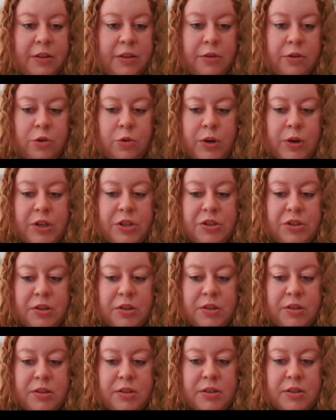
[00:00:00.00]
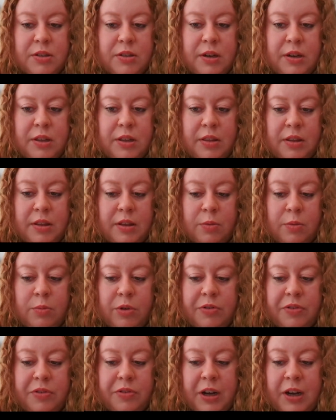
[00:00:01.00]
other questions? Anything?
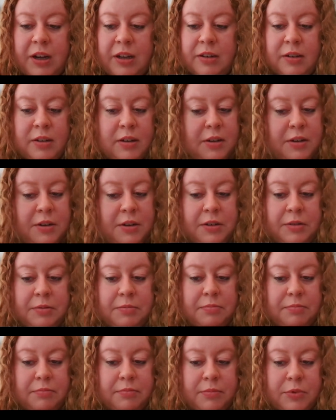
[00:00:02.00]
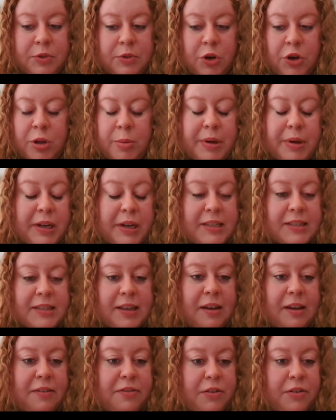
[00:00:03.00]
We've got 30 minutes
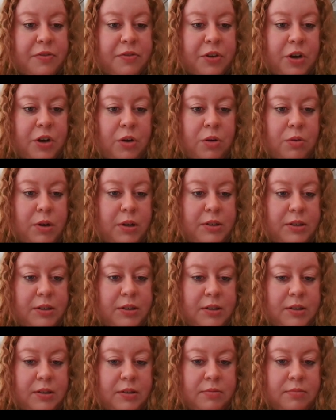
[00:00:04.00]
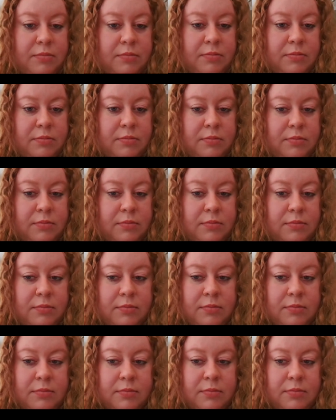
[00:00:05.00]
left if y'all want to
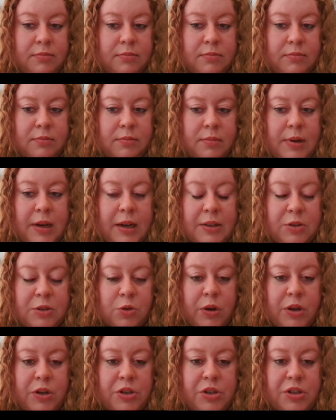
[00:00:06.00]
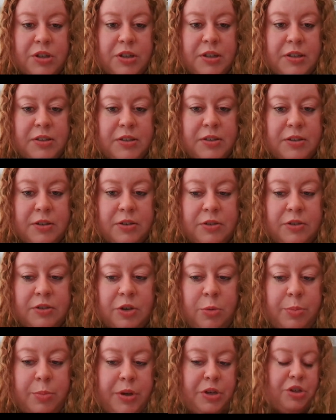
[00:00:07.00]
ask questions, or
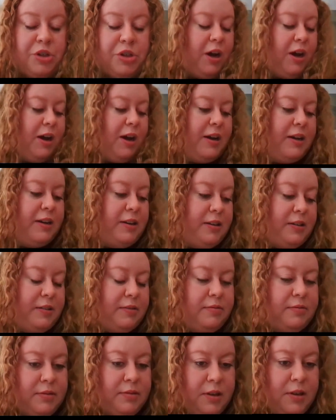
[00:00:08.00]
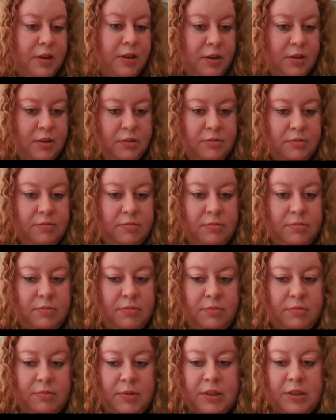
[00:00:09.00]
don't be shy.
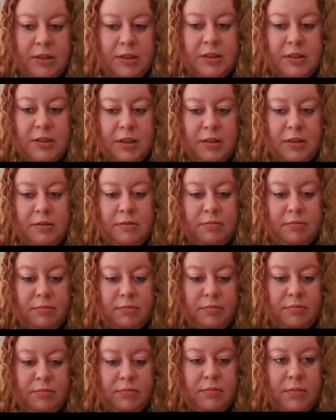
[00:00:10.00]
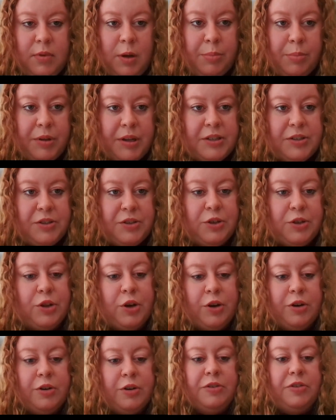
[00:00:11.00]
This is a place to
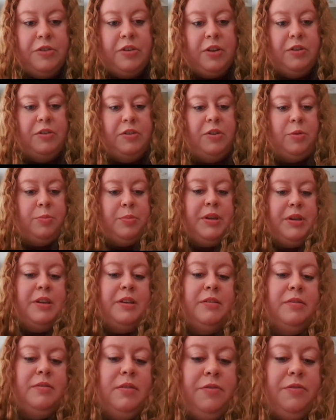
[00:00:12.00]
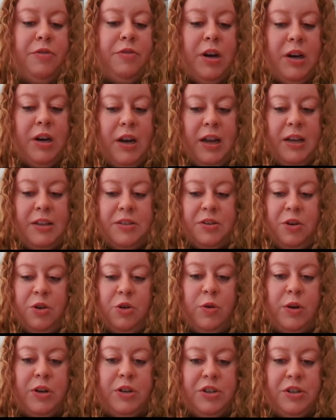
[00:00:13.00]
learn, so don't be afraid to ask your
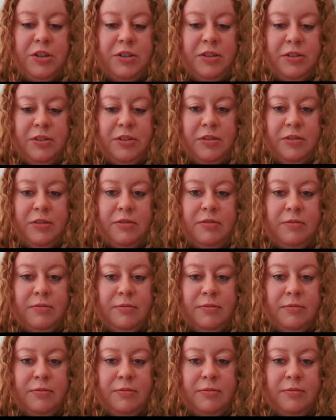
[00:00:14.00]
questions.